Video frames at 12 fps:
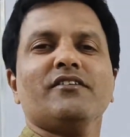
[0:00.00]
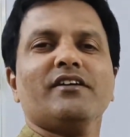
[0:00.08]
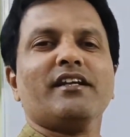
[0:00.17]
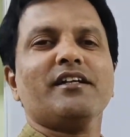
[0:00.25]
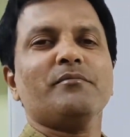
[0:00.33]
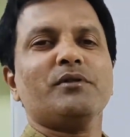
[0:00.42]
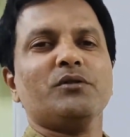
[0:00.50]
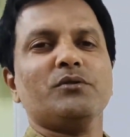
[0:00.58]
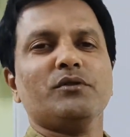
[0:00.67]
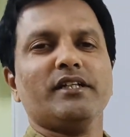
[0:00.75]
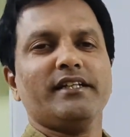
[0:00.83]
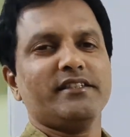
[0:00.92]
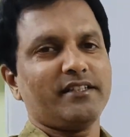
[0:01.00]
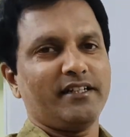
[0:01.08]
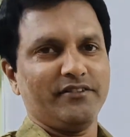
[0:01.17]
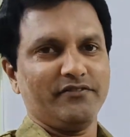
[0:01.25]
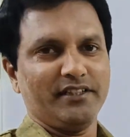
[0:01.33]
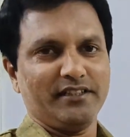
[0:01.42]
Welcome to
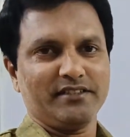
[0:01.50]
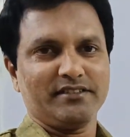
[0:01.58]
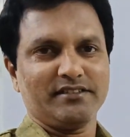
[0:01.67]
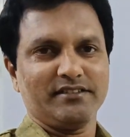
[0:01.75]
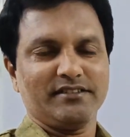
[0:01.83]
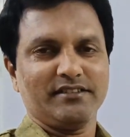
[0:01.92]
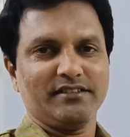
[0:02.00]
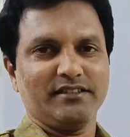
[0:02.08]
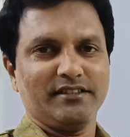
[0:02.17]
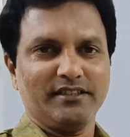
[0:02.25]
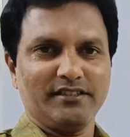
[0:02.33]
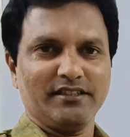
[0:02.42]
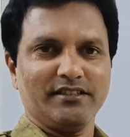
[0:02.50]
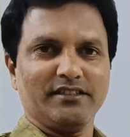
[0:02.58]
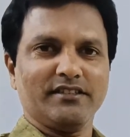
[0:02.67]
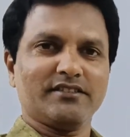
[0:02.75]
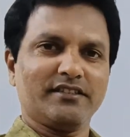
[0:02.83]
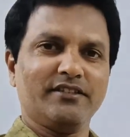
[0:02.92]
Inside Physics. This is
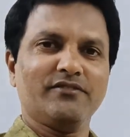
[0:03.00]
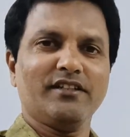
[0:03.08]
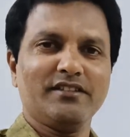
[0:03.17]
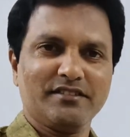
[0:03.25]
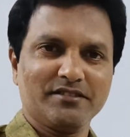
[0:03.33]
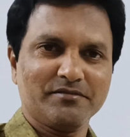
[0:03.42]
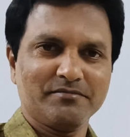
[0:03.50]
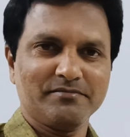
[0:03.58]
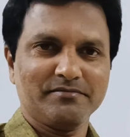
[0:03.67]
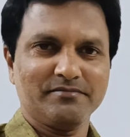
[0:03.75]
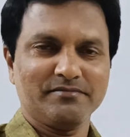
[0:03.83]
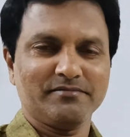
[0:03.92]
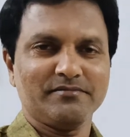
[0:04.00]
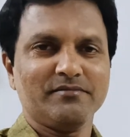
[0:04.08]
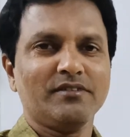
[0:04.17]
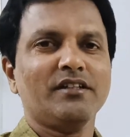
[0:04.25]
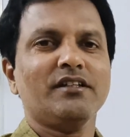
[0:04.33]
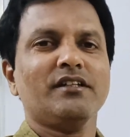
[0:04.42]
Srinivas.
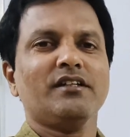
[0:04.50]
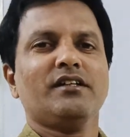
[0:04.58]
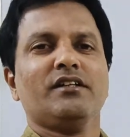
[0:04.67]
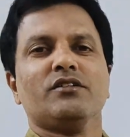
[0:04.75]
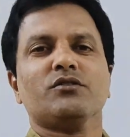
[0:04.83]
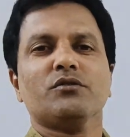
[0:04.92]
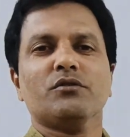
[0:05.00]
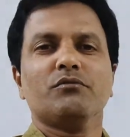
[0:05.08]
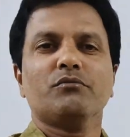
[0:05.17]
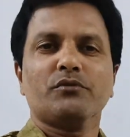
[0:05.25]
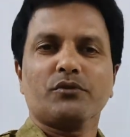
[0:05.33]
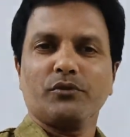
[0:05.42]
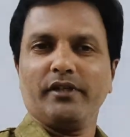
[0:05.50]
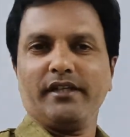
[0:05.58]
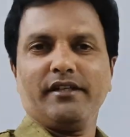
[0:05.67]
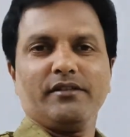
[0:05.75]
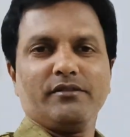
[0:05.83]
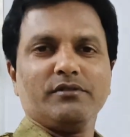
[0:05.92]
So,
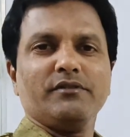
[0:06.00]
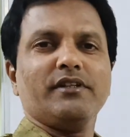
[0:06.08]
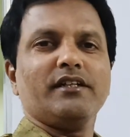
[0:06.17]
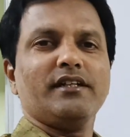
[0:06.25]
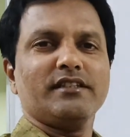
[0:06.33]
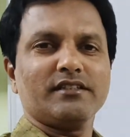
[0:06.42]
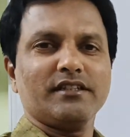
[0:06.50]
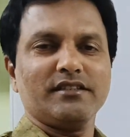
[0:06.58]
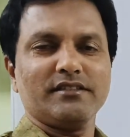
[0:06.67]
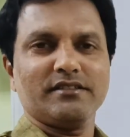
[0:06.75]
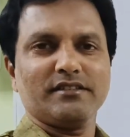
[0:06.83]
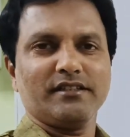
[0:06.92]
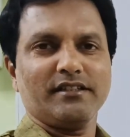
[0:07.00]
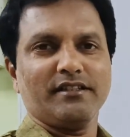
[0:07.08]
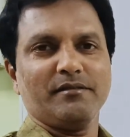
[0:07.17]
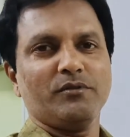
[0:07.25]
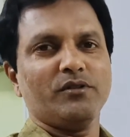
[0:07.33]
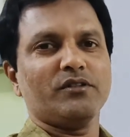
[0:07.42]
today we will discuss
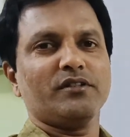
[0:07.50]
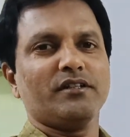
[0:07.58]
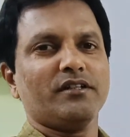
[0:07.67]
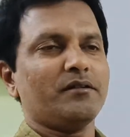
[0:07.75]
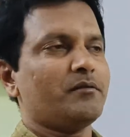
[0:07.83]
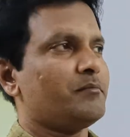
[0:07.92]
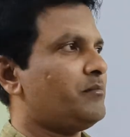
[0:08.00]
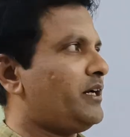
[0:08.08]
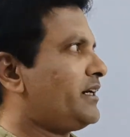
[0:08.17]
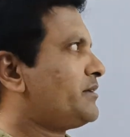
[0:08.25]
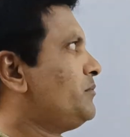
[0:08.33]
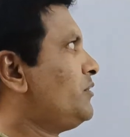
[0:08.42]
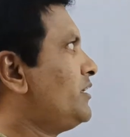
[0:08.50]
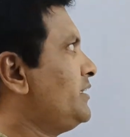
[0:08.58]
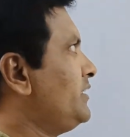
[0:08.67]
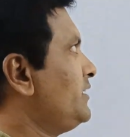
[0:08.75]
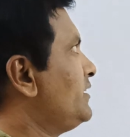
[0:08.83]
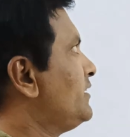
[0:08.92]
about black
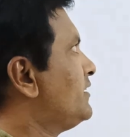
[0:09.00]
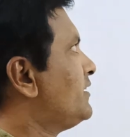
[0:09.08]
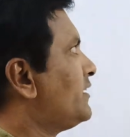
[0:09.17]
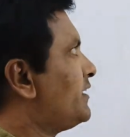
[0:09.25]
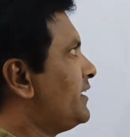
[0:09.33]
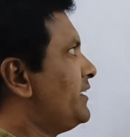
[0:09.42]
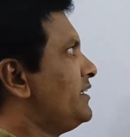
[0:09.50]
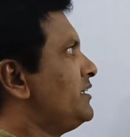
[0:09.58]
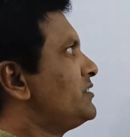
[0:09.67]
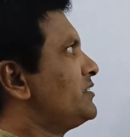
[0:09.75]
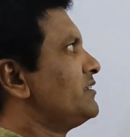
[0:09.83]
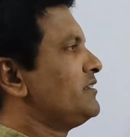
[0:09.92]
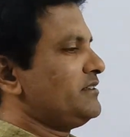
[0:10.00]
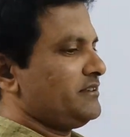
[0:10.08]
body radiation.